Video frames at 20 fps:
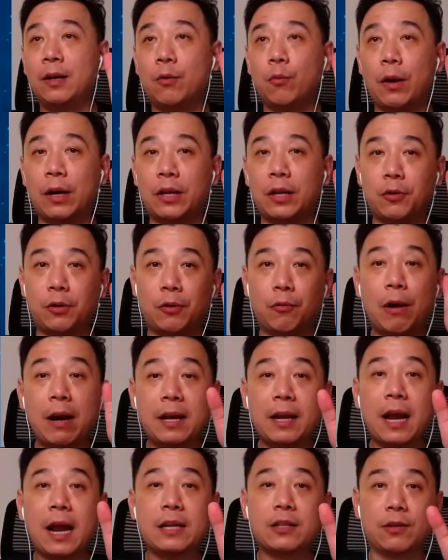When you're running
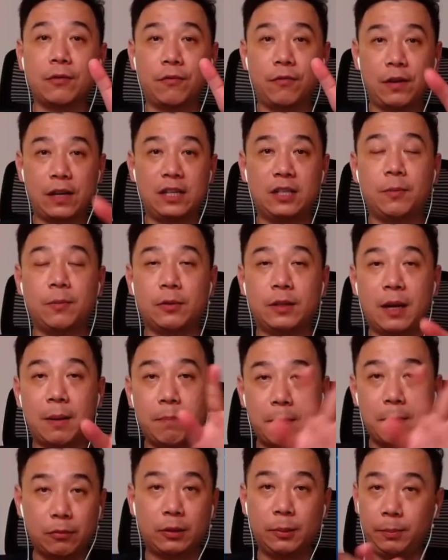ads on Facebook, there are
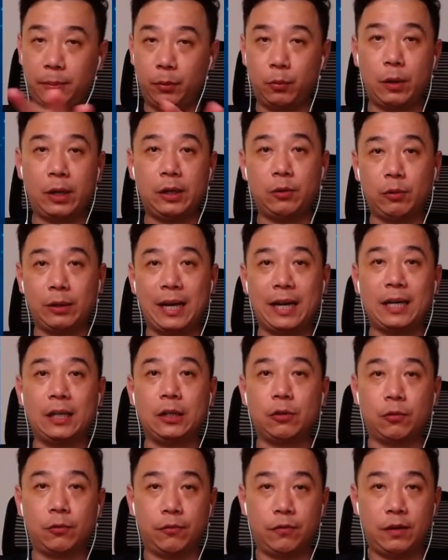multiple ways to get
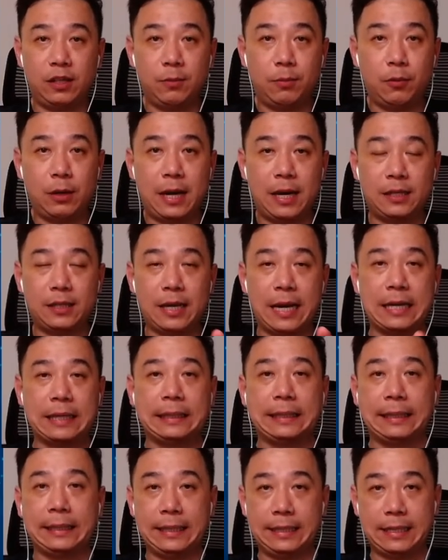into Facebook ads
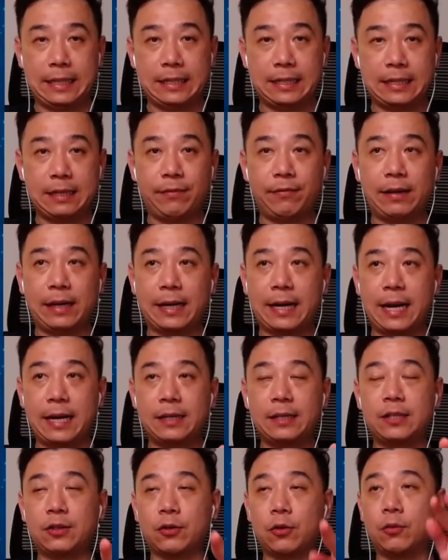analytics and stuff like
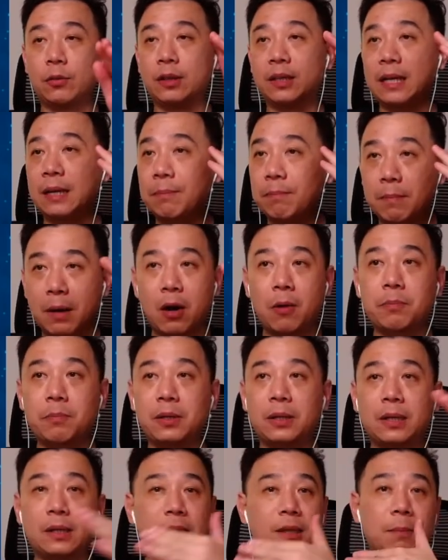that. So in my
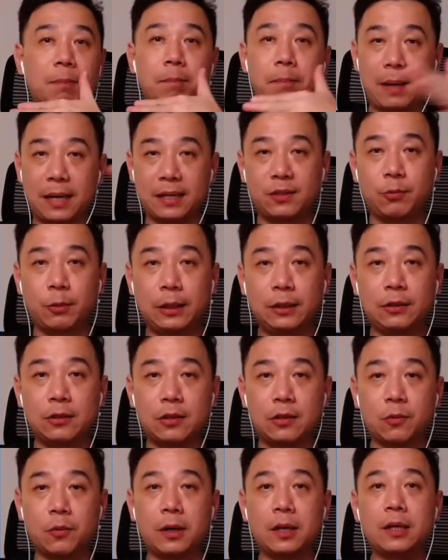opinion, the best way to
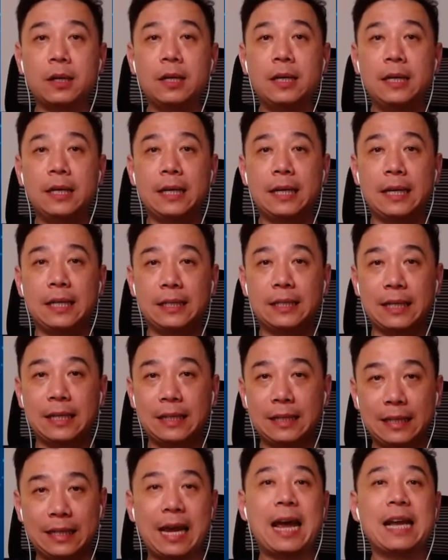do it is in
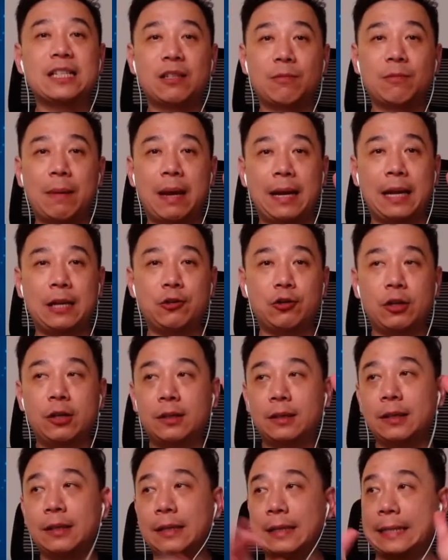the ads manager,
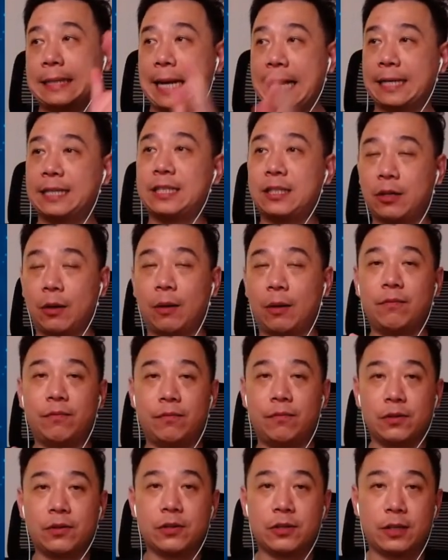the desktop
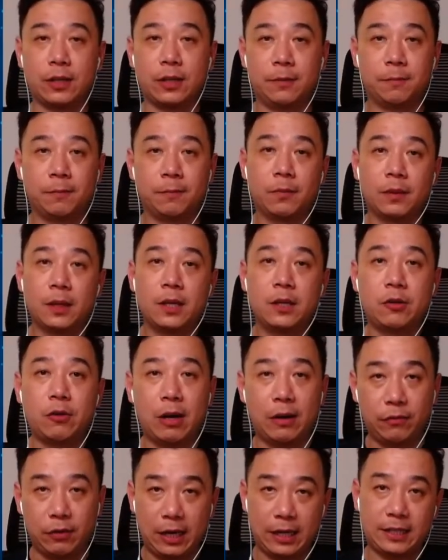version. You
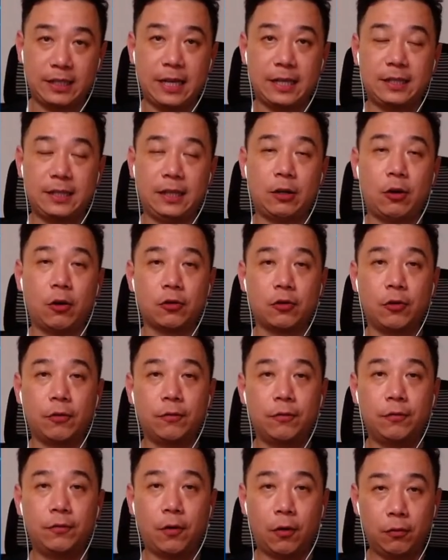have to access it on your
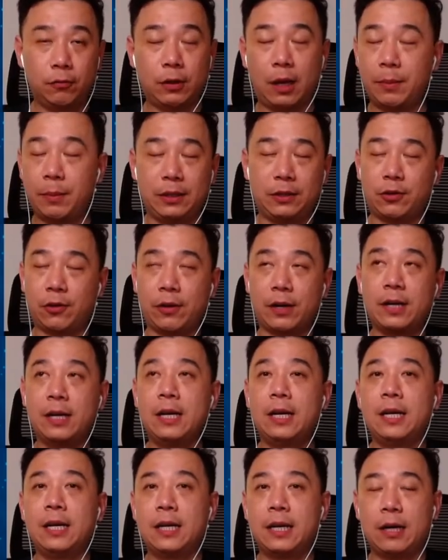phone. I mean, sorry,
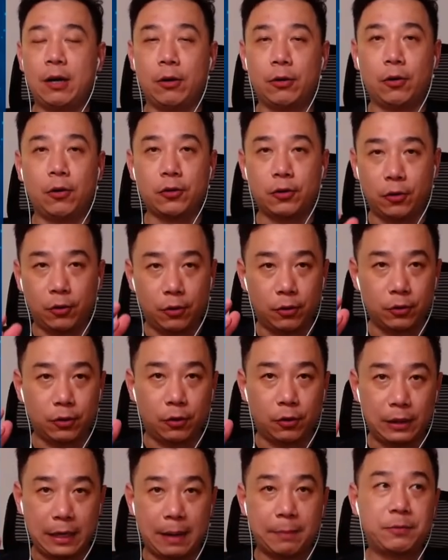on
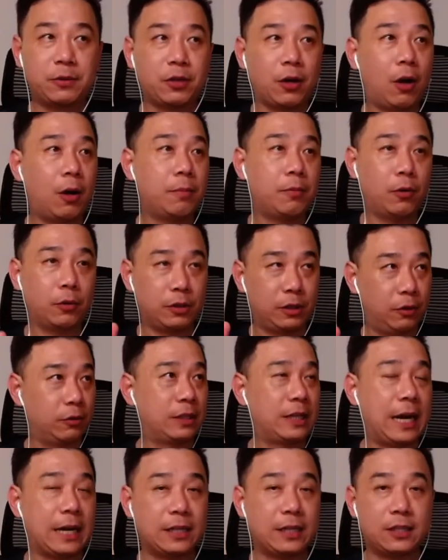your laptop, on your
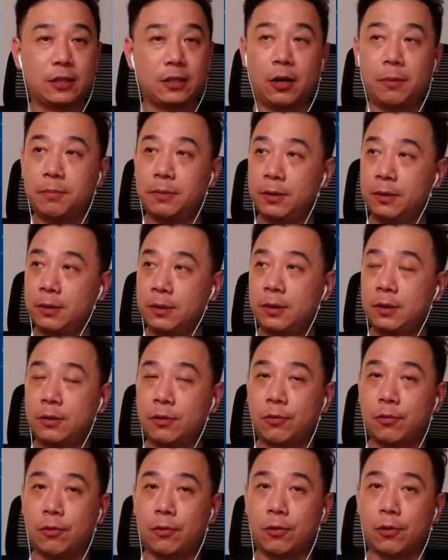desktop,
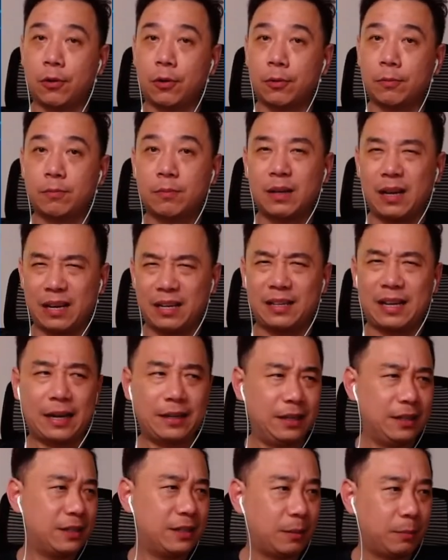or I
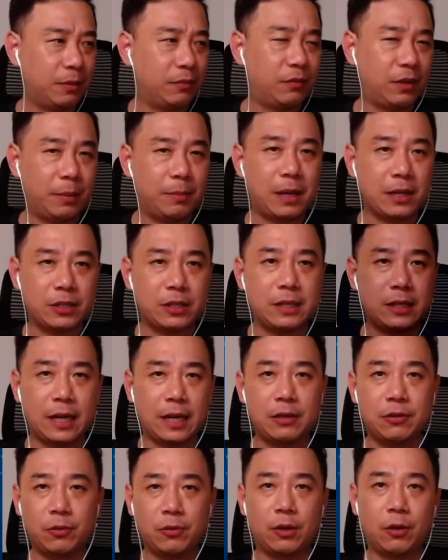think some of them actually
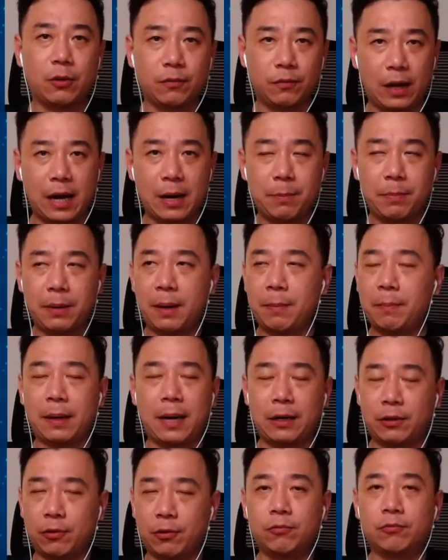can do it on the iPad, but
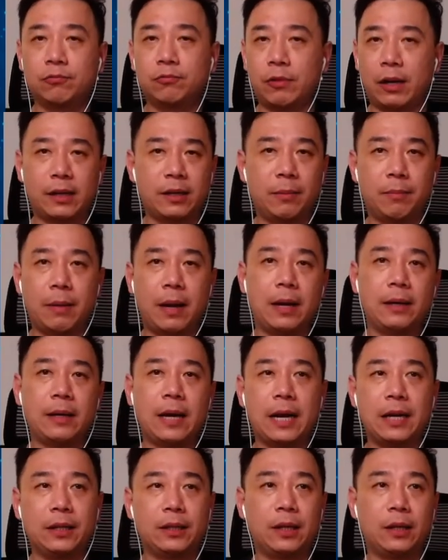I don't recommend
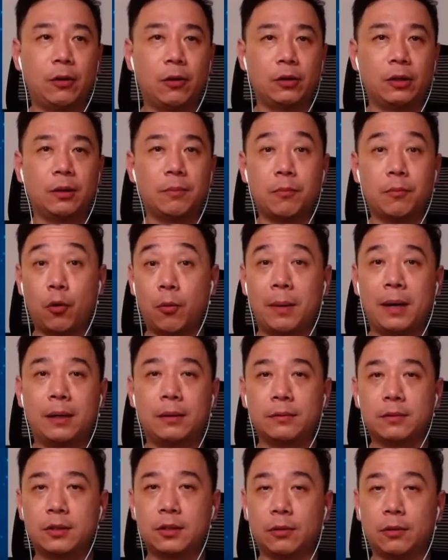anything on the mobile.
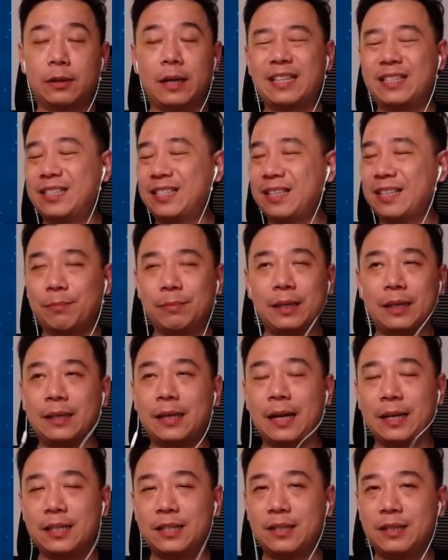So that's something
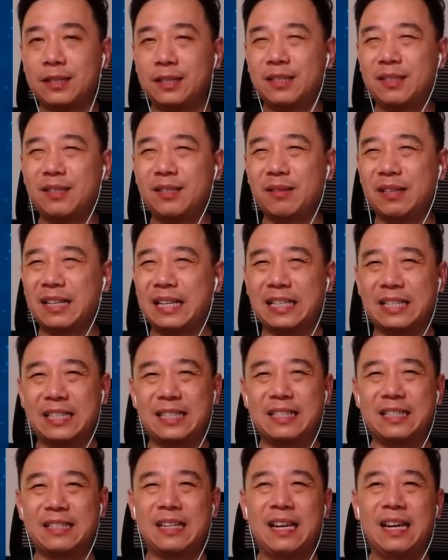that is
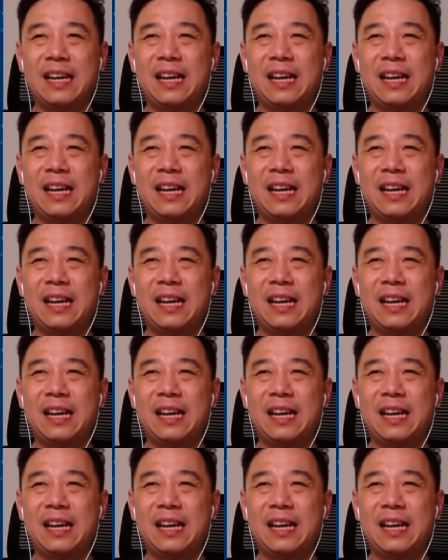least